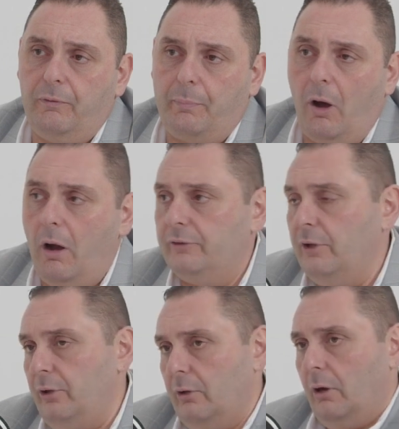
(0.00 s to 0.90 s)
buyers
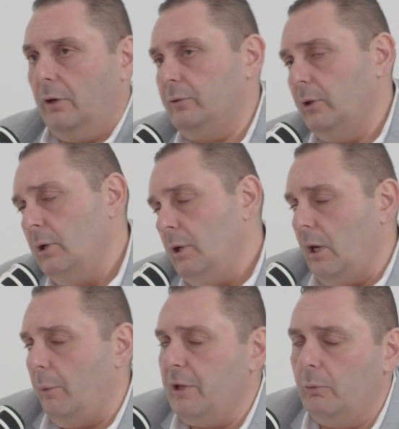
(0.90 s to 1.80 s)
and you guys,
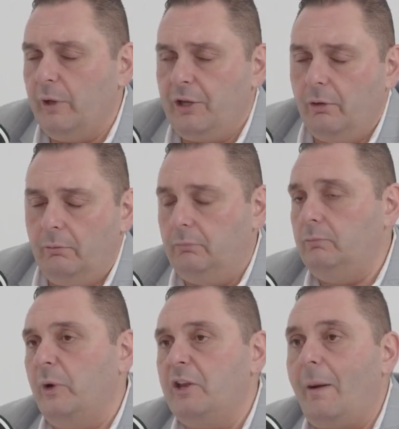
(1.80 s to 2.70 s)
when
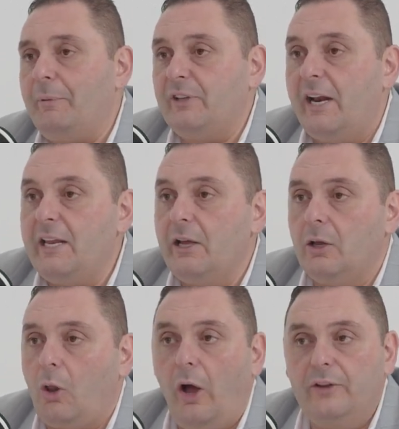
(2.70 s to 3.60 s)
you're representing your
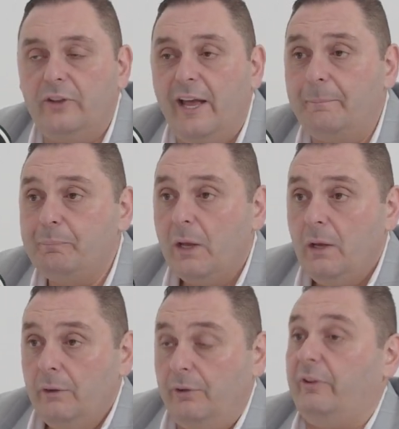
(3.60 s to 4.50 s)
clients there,
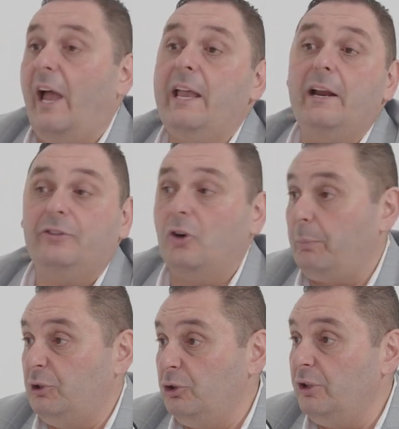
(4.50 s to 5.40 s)
to take it as an
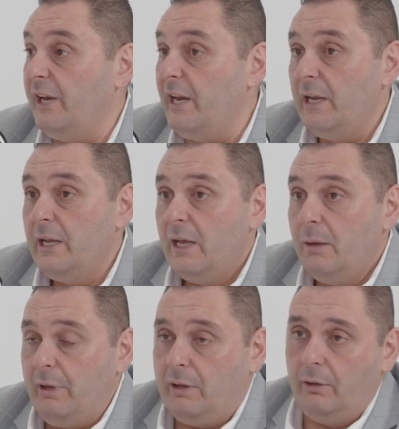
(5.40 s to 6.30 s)
opportunity,
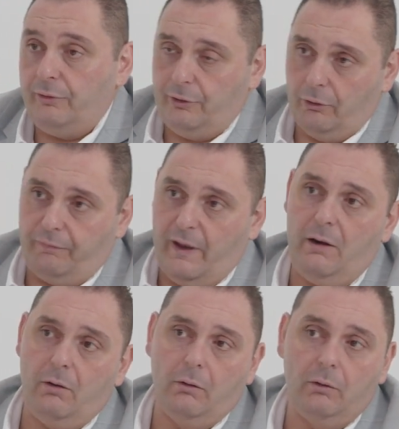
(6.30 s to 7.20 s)
because your
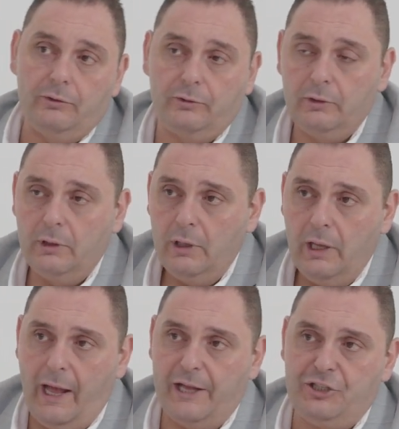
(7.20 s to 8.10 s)
vendors
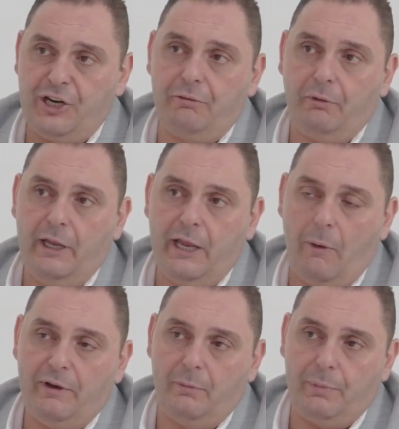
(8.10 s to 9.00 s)
are generally
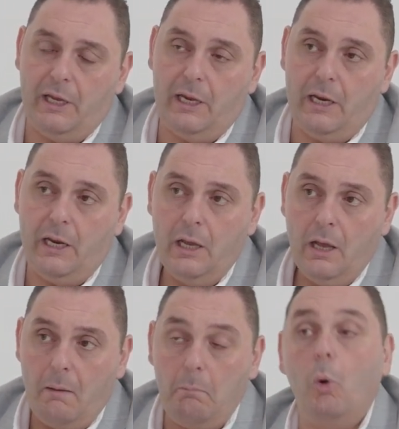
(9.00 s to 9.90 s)
going to be
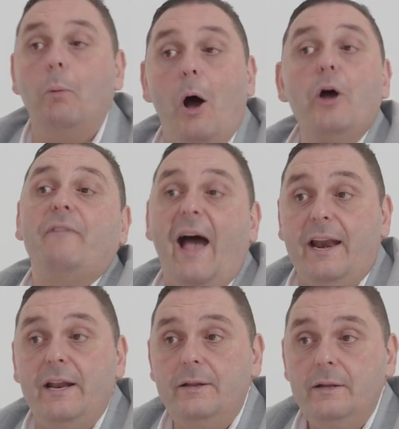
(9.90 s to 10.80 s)
more motivated